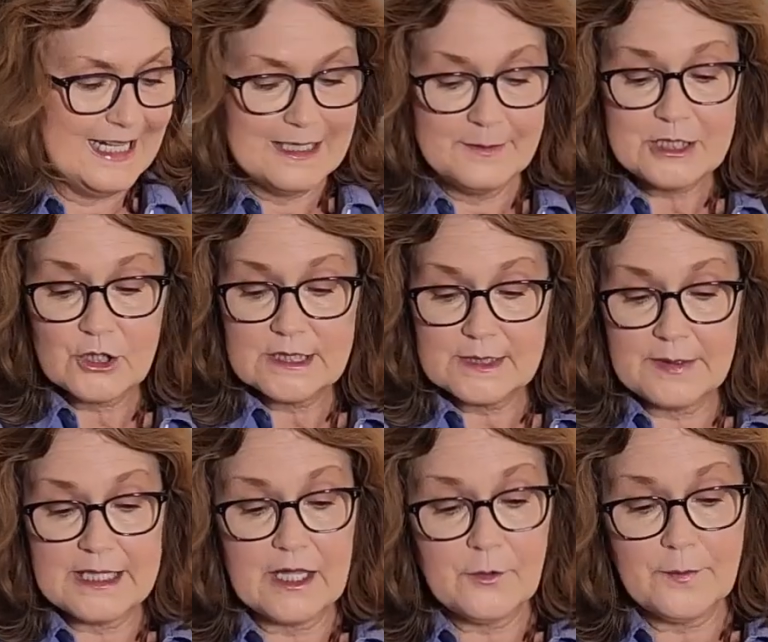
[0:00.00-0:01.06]
Let me show you some
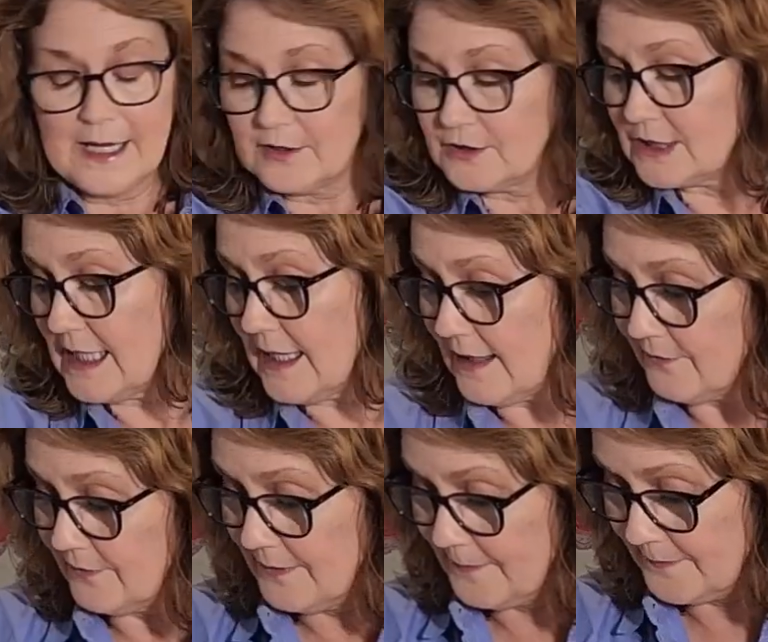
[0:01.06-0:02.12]
of the other patterns they have.